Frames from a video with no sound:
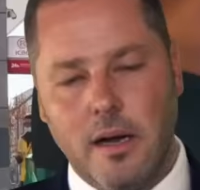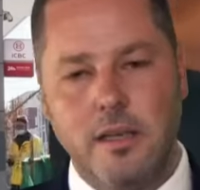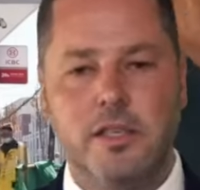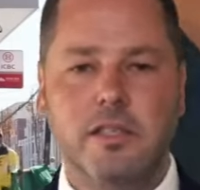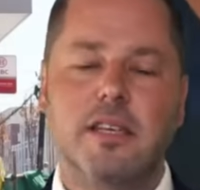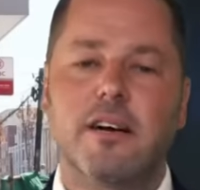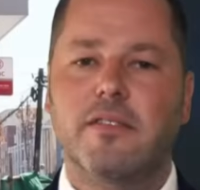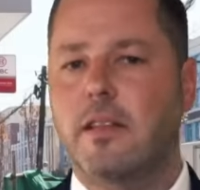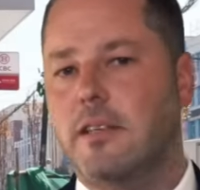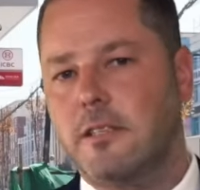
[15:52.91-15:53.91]
Ask
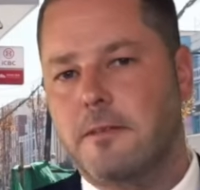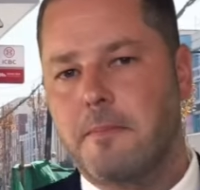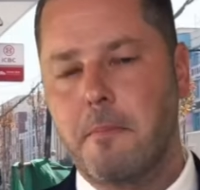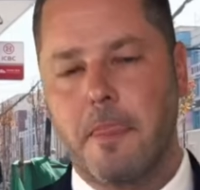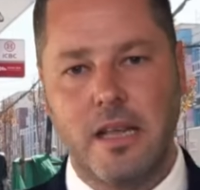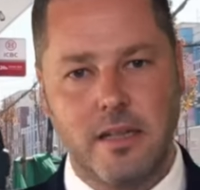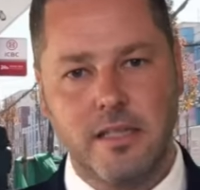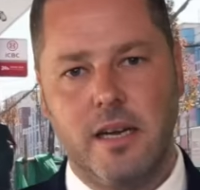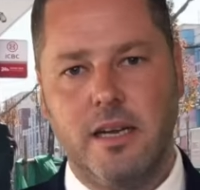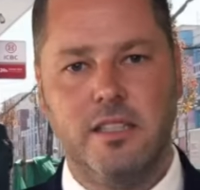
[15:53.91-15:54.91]
yourself this. The
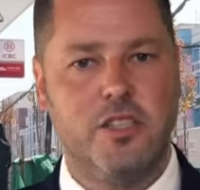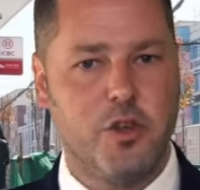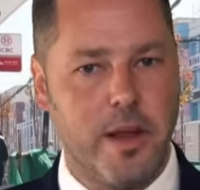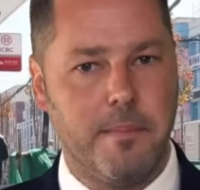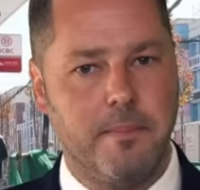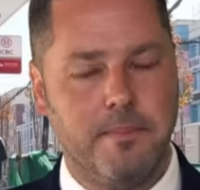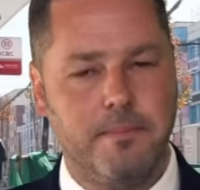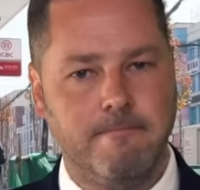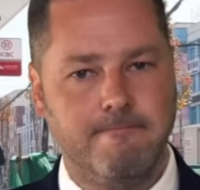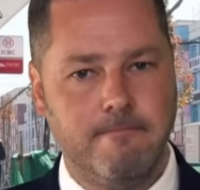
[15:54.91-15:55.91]
Chinese dream
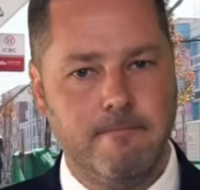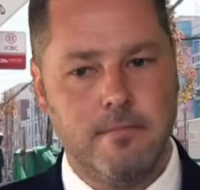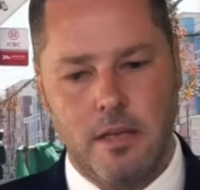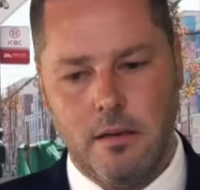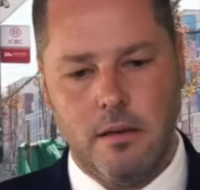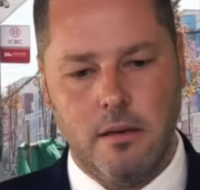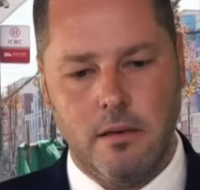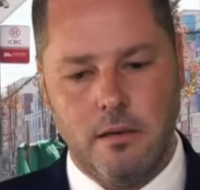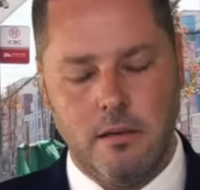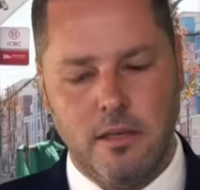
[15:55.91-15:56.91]

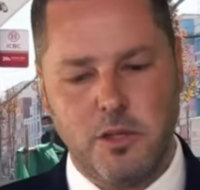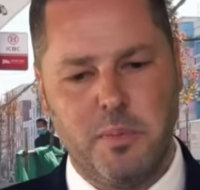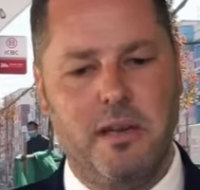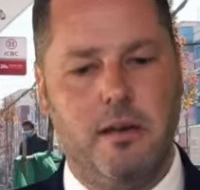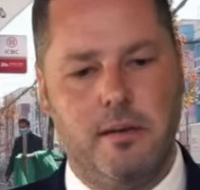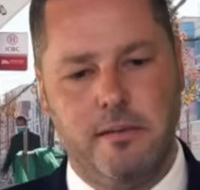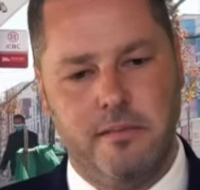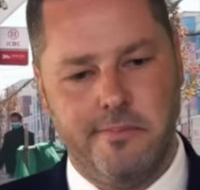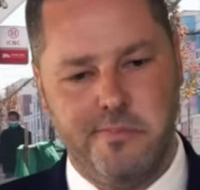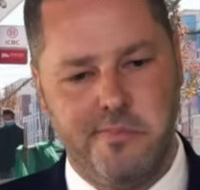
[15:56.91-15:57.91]
has been a
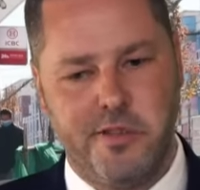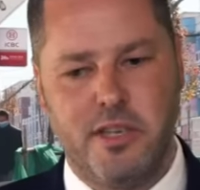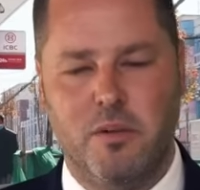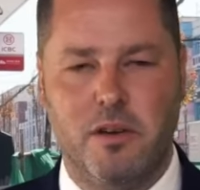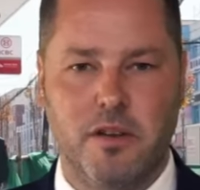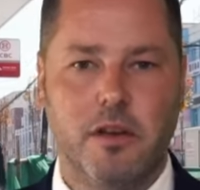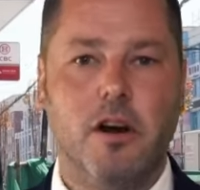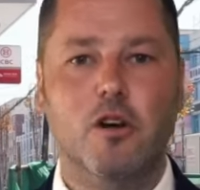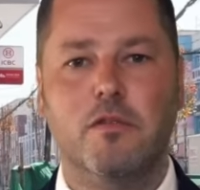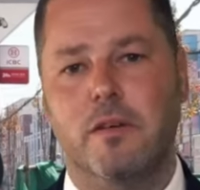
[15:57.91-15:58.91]
somewhat of a
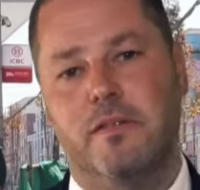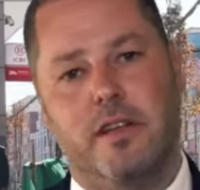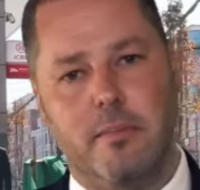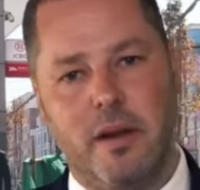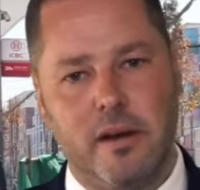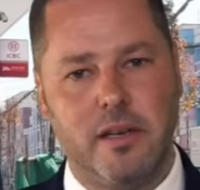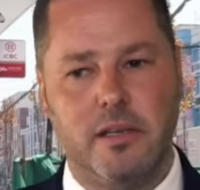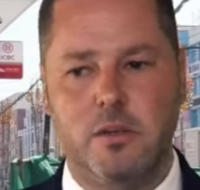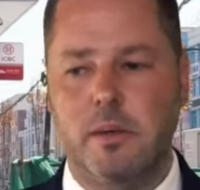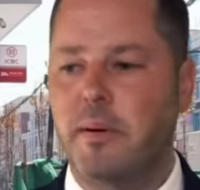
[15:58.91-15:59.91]
knockoff of the
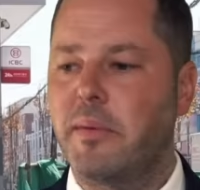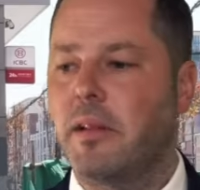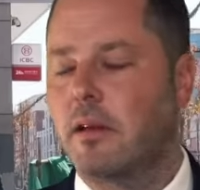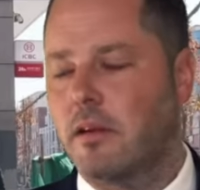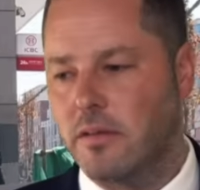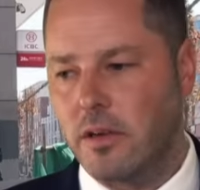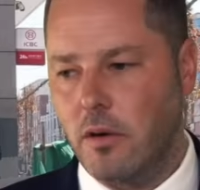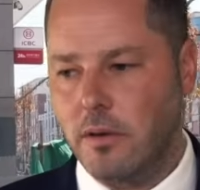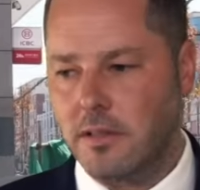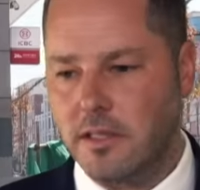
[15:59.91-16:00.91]
American dream. I mean, they can't even
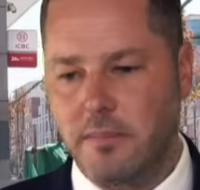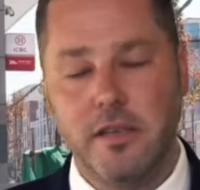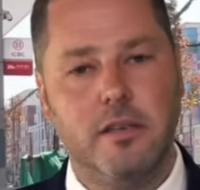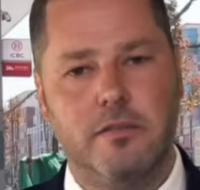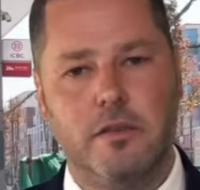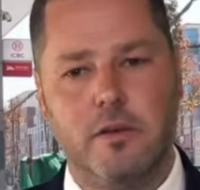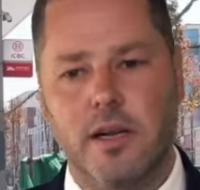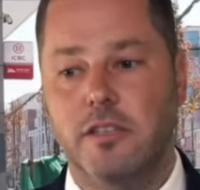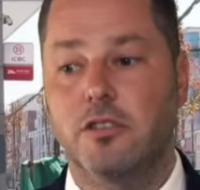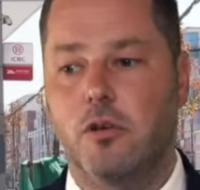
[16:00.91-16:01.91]
call it something different,
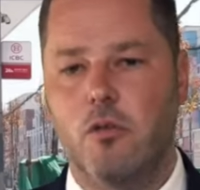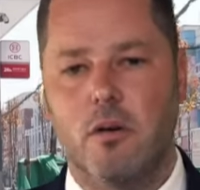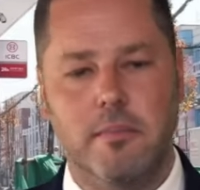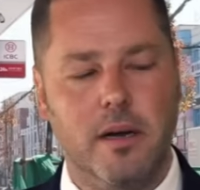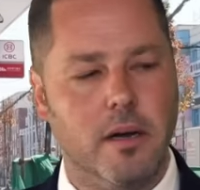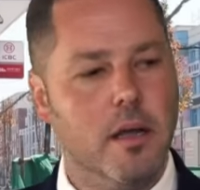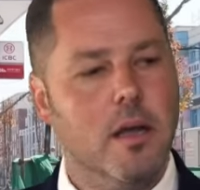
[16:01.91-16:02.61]
right? The Zhongguo Meng.